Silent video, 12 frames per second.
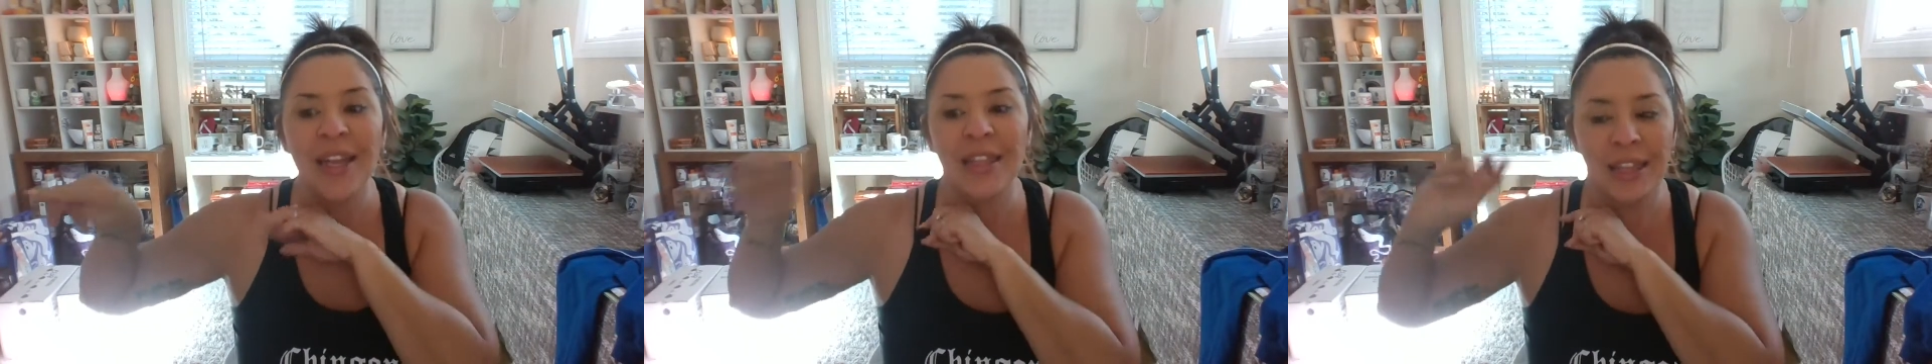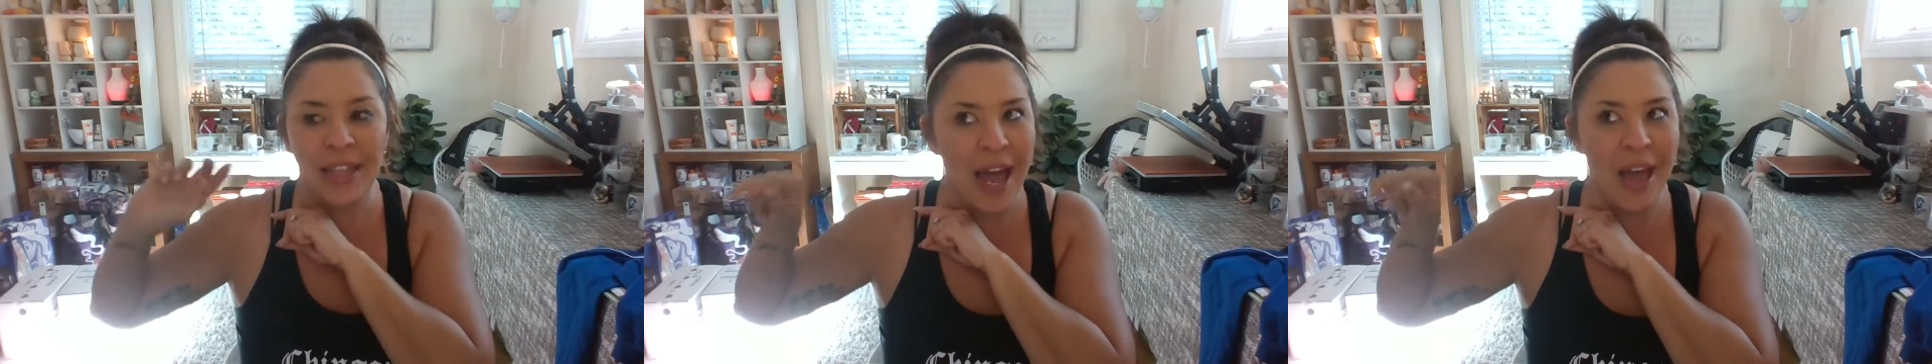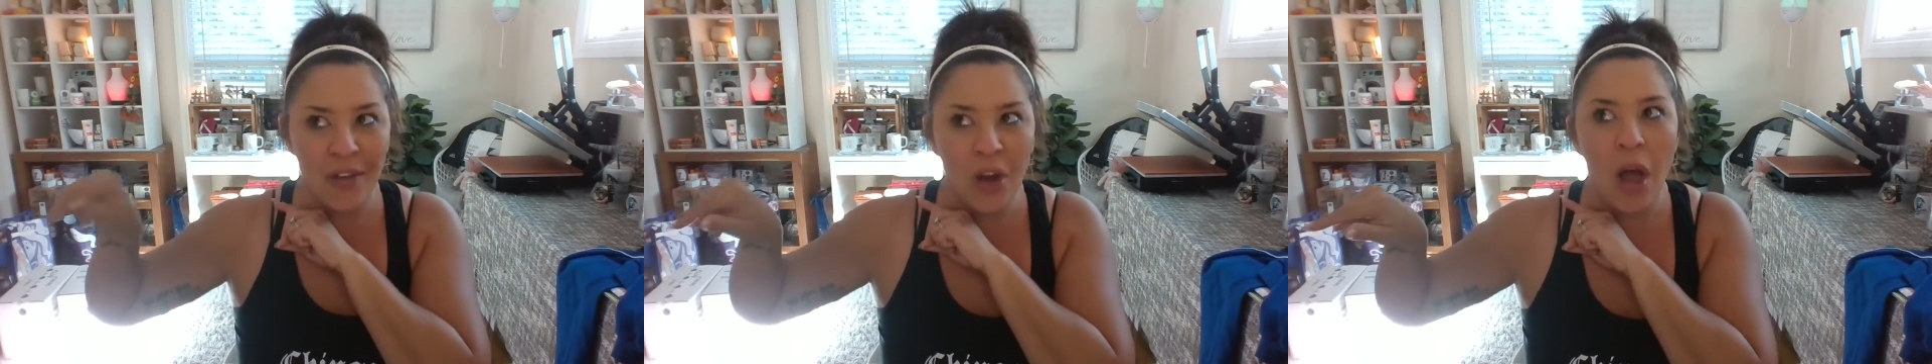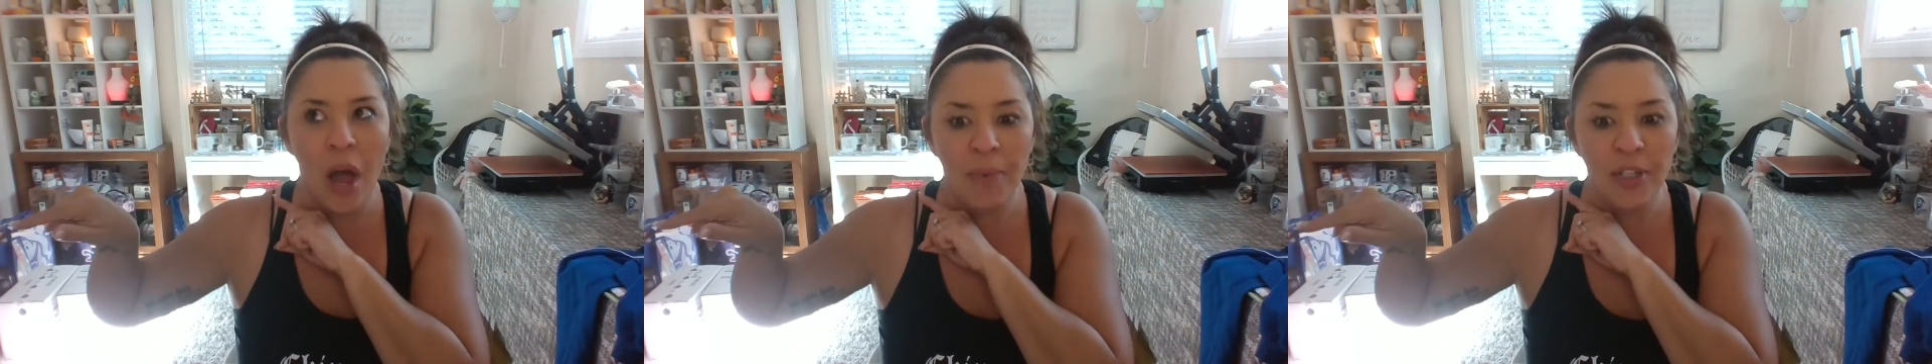that they have an
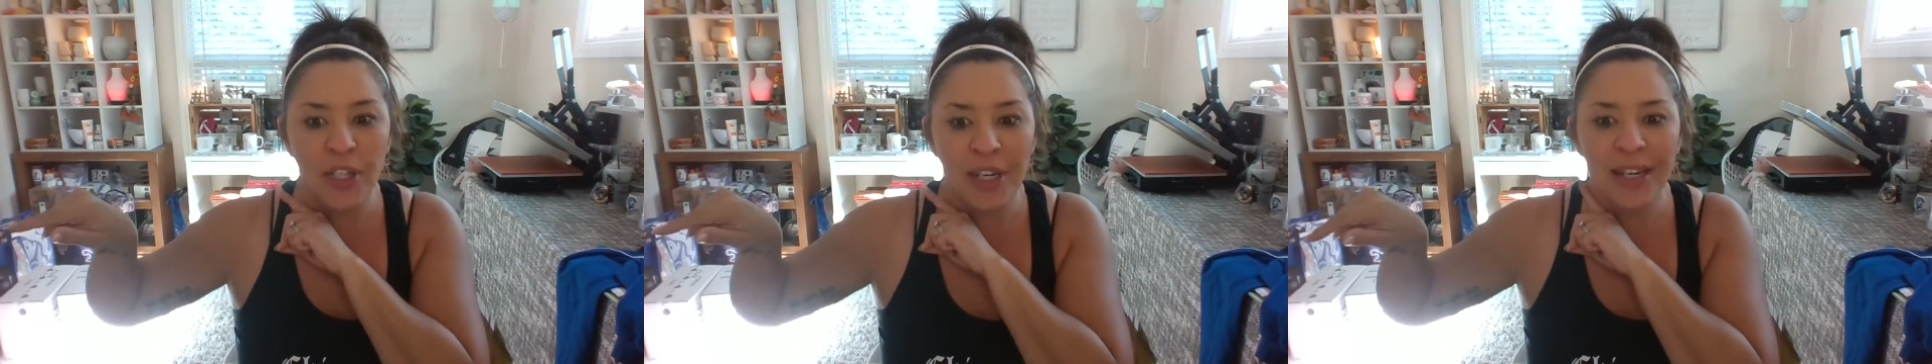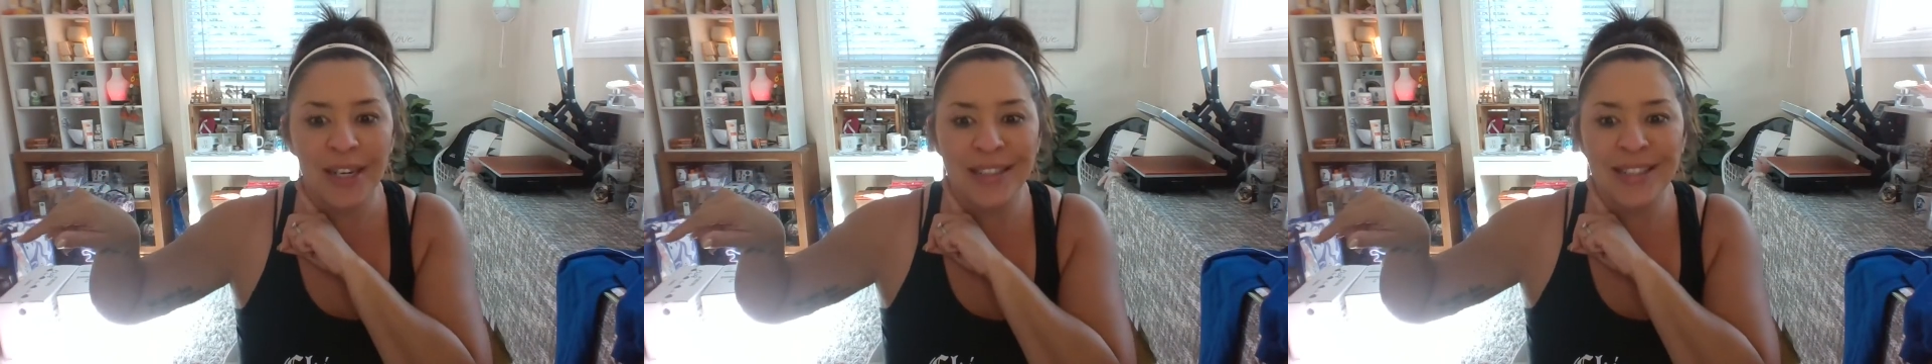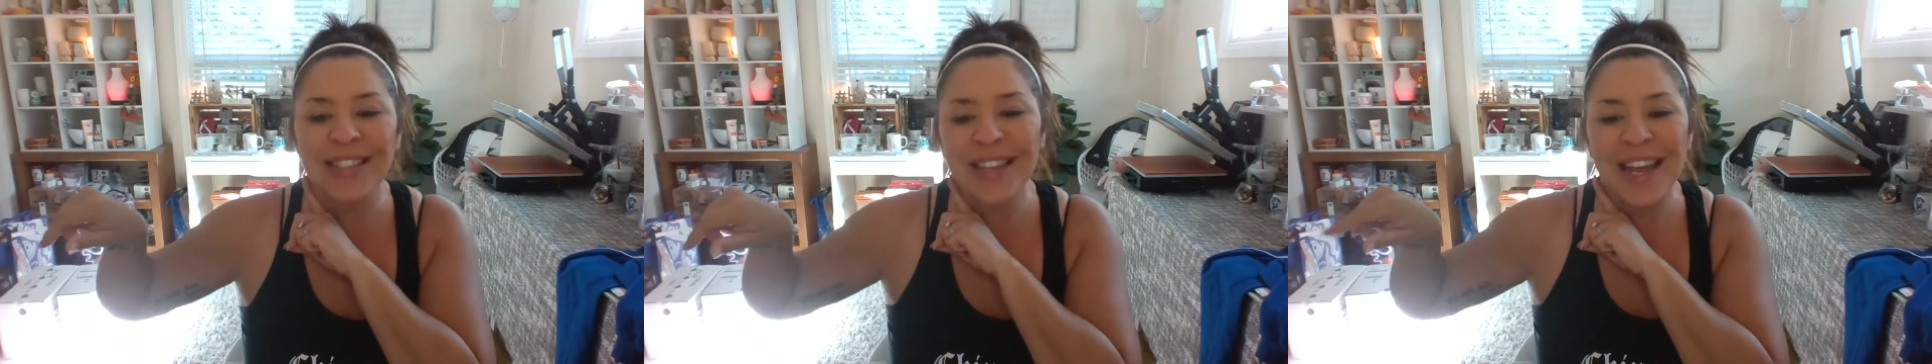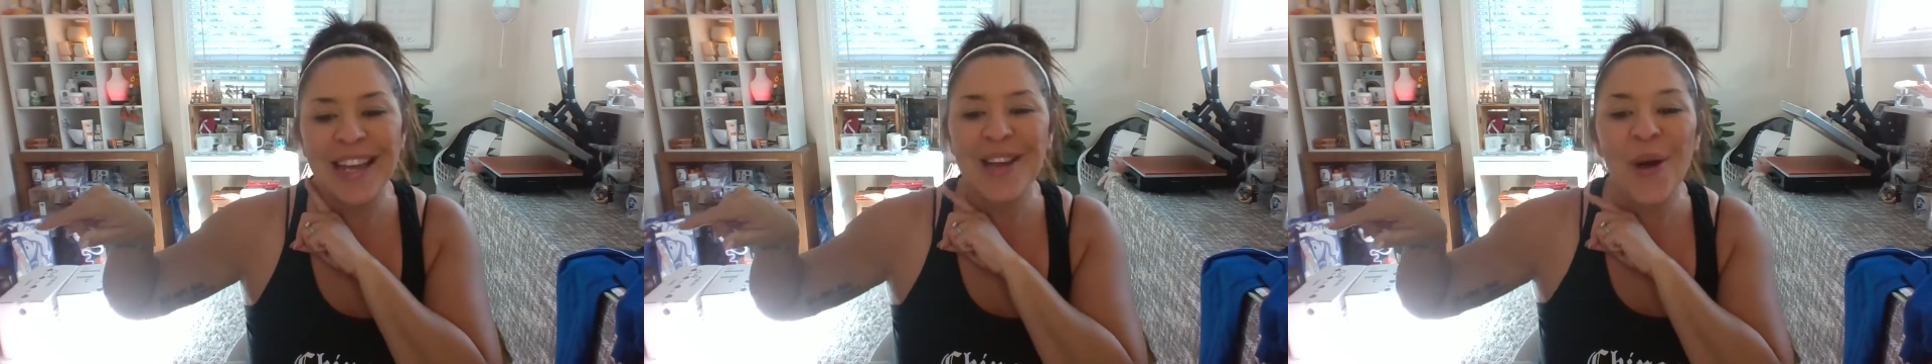option to
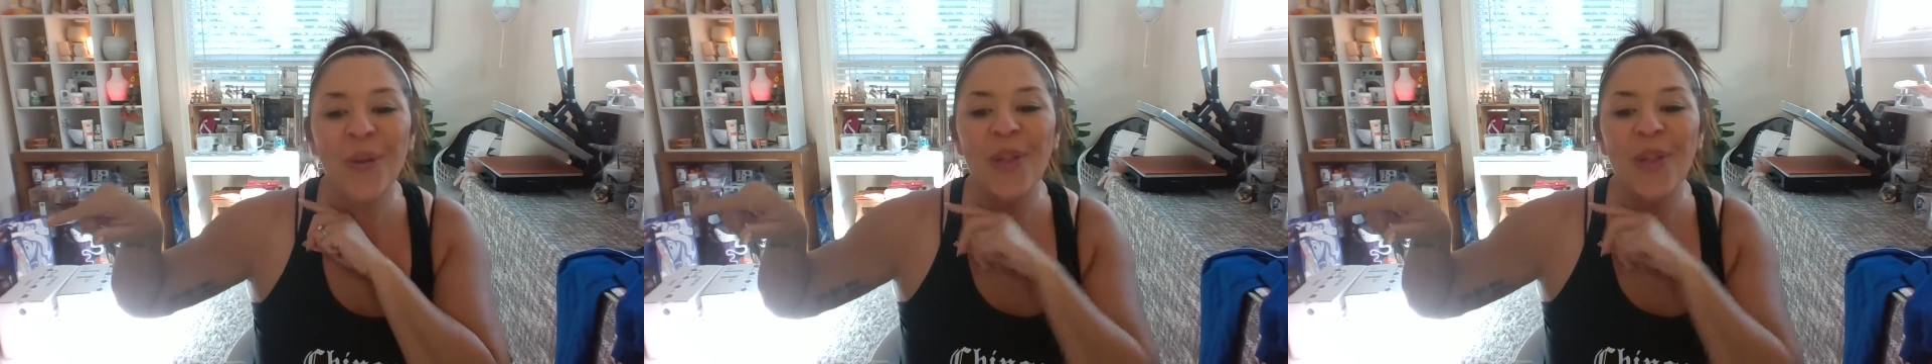say no,